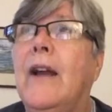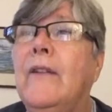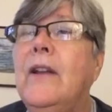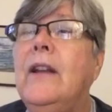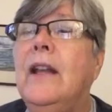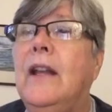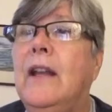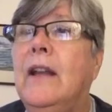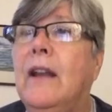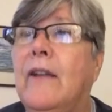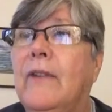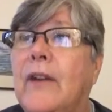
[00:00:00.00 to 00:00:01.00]
every
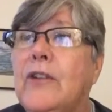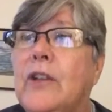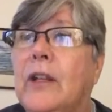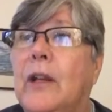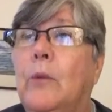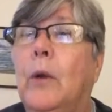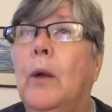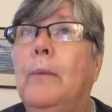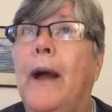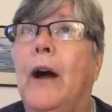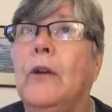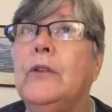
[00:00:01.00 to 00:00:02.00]
knee eventually will
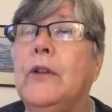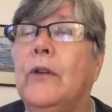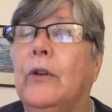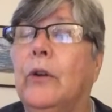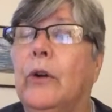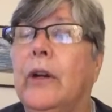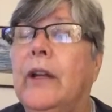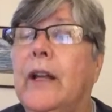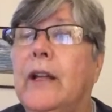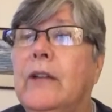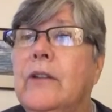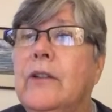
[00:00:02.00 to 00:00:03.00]
bow to the Lord
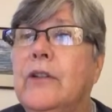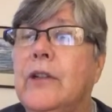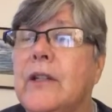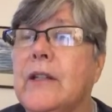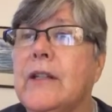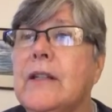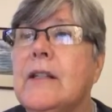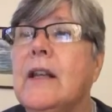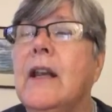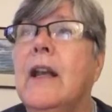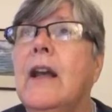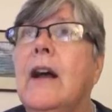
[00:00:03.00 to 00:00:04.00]
and to Jesus,
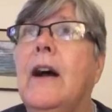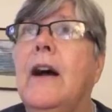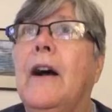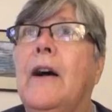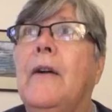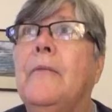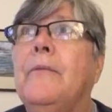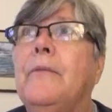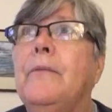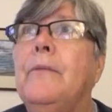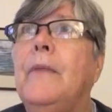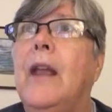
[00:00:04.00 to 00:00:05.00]

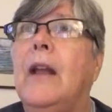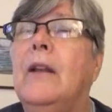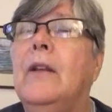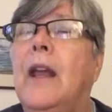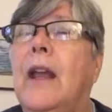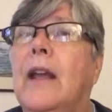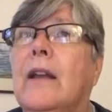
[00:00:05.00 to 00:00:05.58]
and